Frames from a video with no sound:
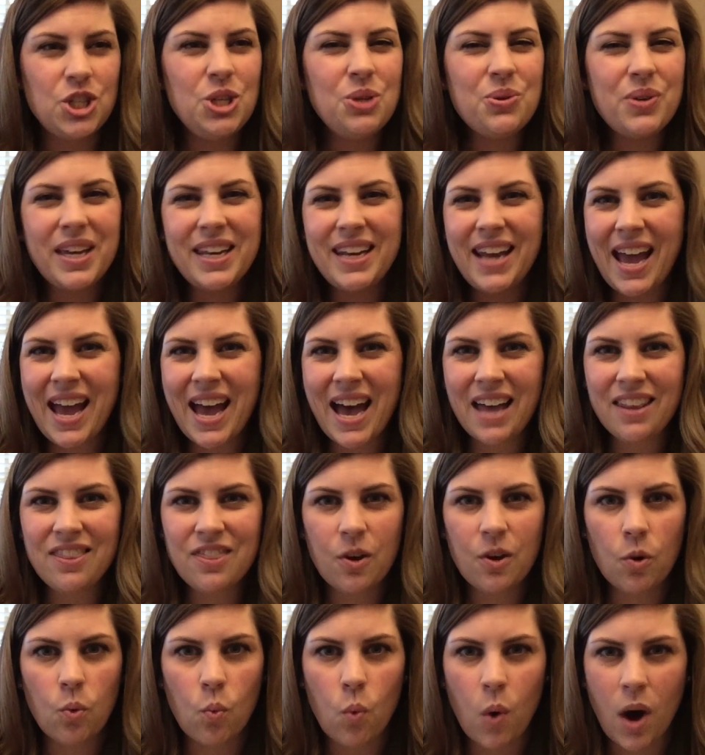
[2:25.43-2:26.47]
You can add
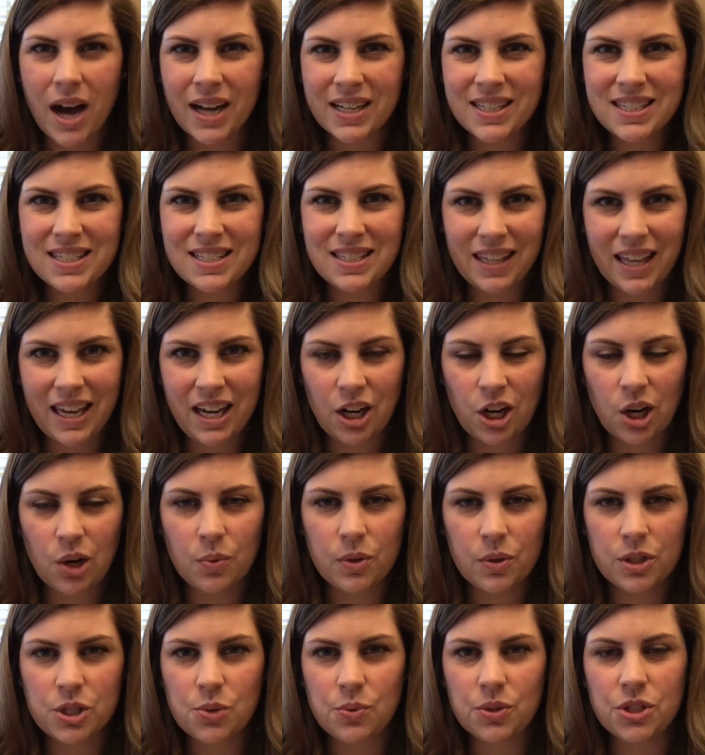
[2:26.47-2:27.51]
the wants later,
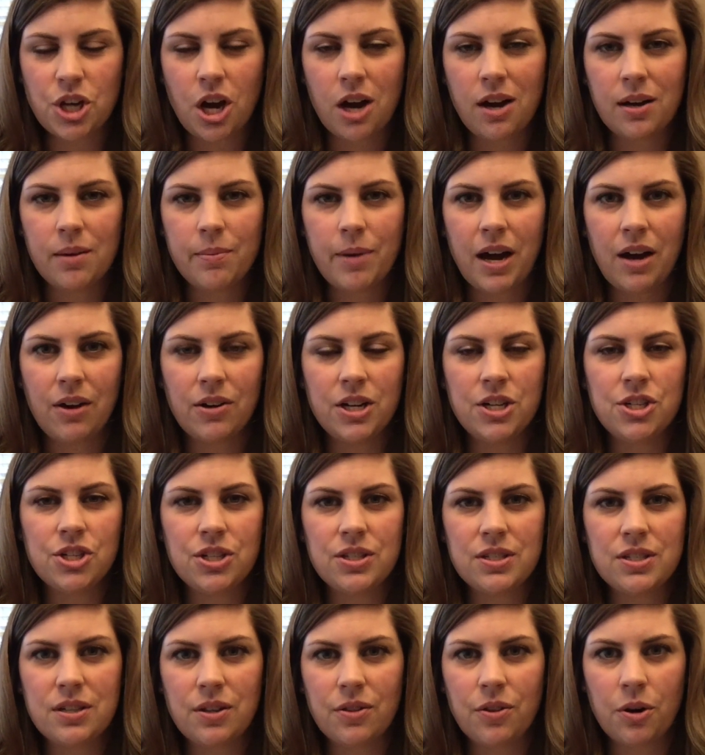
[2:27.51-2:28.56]
which we'll talk about in
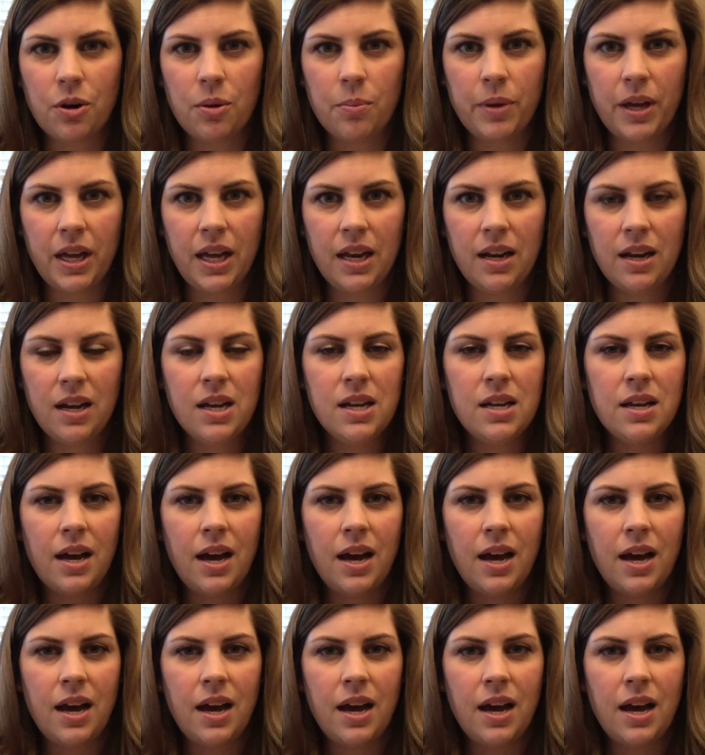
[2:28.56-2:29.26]
just a little bit.